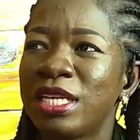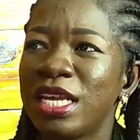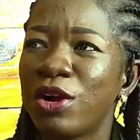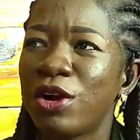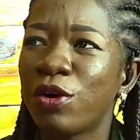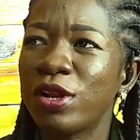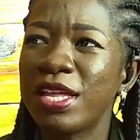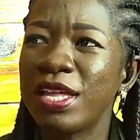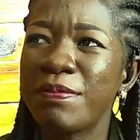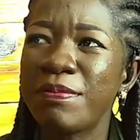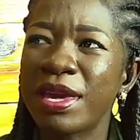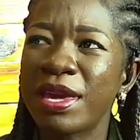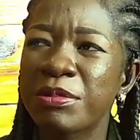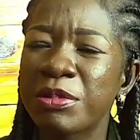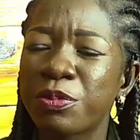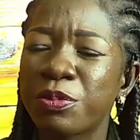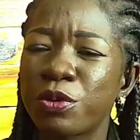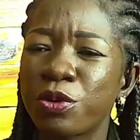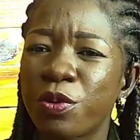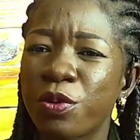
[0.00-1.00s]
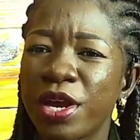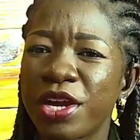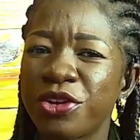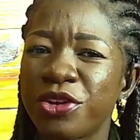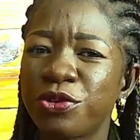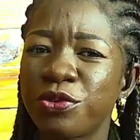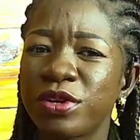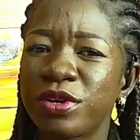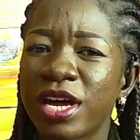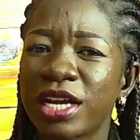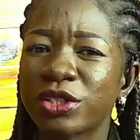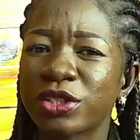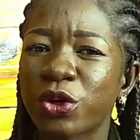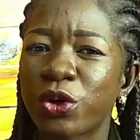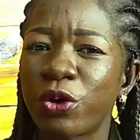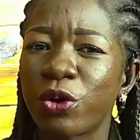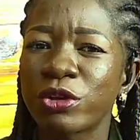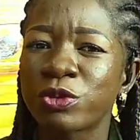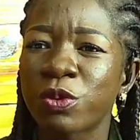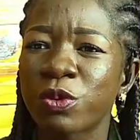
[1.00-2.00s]
They only make people go and do
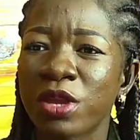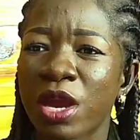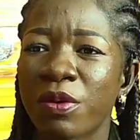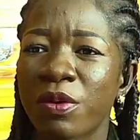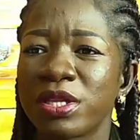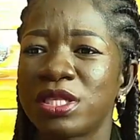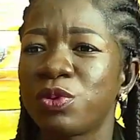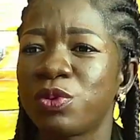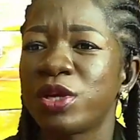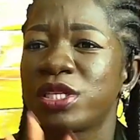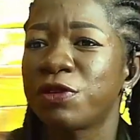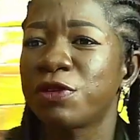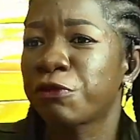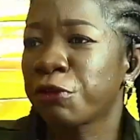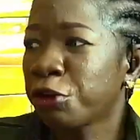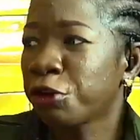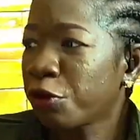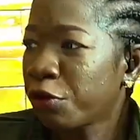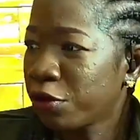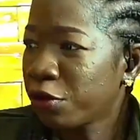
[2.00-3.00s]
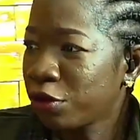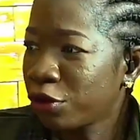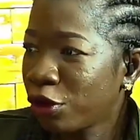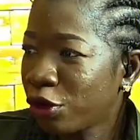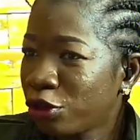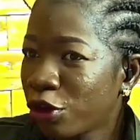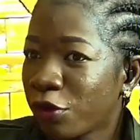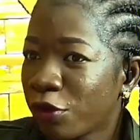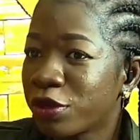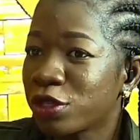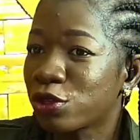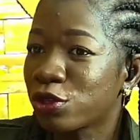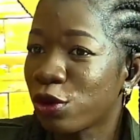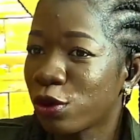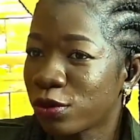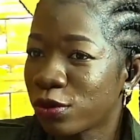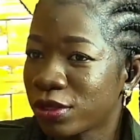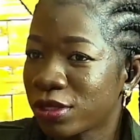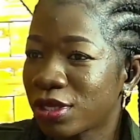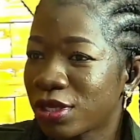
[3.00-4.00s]
that course when you're waiting for your
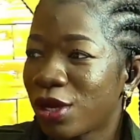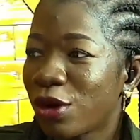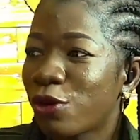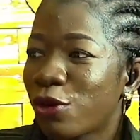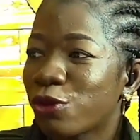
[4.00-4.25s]
results.